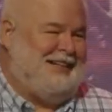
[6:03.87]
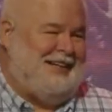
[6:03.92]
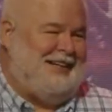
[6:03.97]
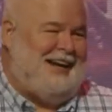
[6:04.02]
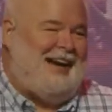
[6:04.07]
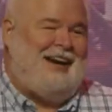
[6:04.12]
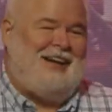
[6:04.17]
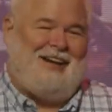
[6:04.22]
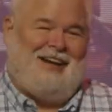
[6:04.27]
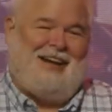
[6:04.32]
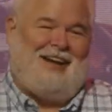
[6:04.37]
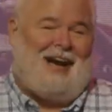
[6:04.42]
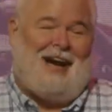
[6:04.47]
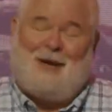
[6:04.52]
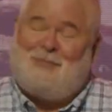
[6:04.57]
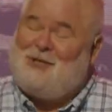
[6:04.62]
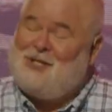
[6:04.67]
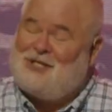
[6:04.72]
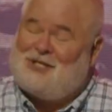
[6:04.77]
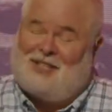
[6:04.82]
I
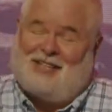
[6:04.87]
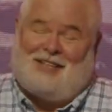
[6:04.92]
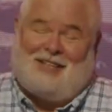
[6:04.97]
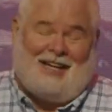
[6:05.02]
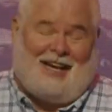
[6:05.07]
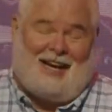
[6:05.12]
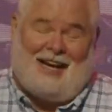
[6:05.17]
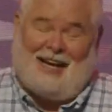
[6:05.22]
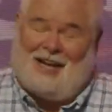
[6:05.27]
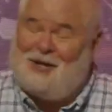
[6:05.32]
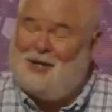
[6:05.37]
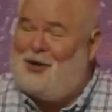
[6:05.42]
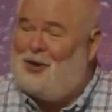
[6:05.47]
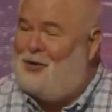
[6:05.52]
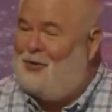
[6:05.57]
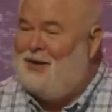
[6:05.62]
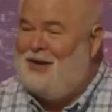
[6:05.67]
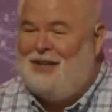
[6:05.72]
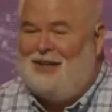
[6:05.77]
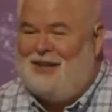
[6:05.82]

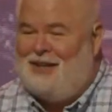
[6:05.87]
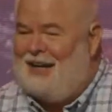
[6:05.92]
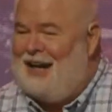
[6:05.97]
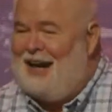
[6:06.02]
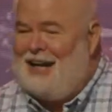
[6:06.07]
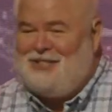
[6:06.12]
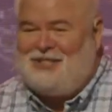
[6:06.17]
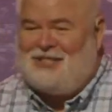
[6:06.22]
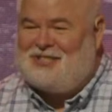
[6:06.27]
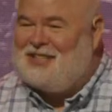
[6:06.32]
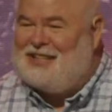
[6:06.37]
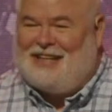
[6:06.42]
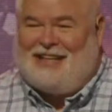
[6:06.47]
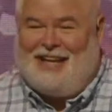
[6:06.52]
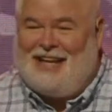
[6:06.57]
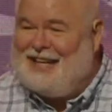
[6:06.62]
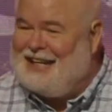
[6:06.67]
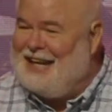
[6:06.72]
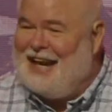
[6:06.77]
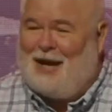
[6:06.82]
just
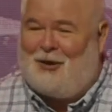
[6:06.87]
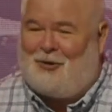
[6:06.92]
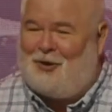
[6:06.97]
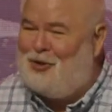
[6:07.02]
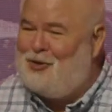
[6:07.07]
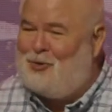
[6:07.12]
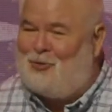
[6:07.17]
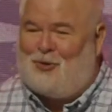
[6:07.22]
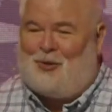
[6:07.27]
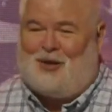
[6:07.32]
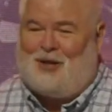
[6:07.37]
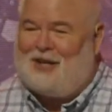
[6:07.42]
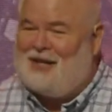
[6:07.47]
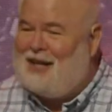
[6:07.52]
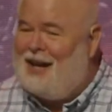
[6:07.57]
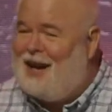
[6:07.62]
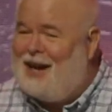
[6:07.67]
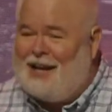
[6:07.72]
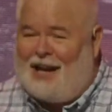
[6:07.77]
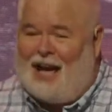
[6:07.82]
geek out on the word of
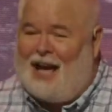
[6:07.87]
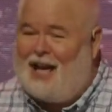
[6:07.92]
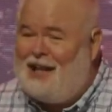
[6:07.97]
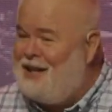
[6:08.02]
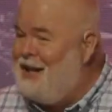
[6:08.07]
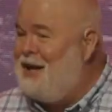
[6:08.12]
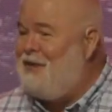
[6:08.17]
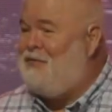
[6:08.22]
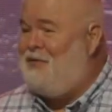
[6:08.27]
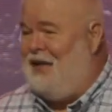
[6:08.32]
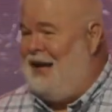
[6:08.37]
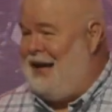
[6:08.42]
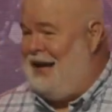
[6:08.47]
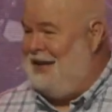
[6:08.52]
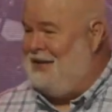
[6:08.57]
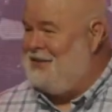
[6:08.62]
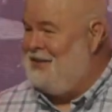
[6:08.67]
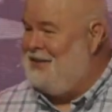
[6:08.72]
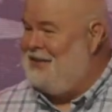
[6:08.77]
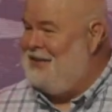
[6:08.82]
God. I love
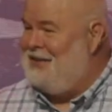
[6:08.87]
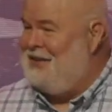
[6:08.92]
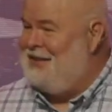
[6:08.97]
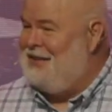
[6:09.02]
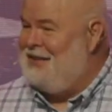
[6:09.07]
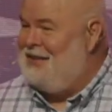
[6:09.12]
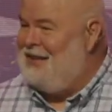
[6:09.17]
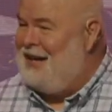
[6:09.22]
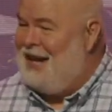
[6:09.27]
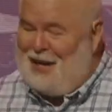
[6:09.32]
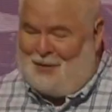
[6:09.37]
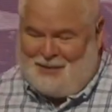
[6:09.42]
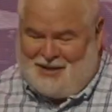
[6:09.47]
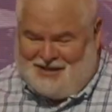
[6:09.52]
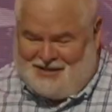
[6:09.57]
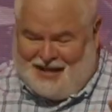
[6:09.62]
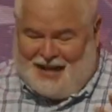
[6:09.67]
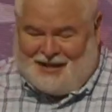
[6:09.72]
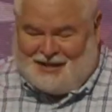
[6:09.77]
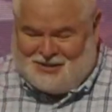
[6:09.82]
that. I
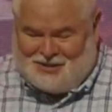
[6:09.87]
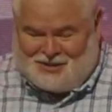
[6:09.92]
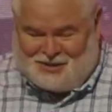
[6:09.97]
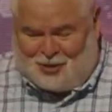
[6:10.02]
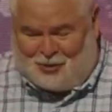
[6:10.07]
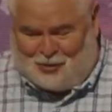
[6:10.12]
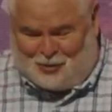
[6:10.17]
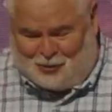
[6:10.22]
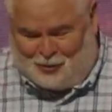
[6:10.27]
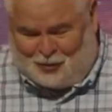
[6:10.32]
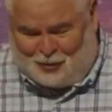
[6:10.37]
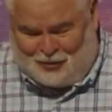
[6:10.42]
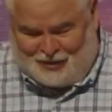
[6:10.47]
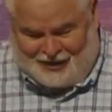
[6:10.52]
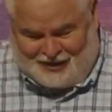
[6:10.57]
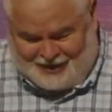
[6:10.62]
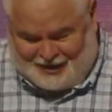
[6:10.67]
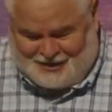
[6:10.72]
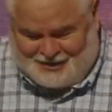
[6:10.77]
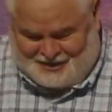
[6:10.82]
mean, that is so cool that
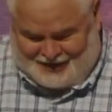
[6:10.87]
he does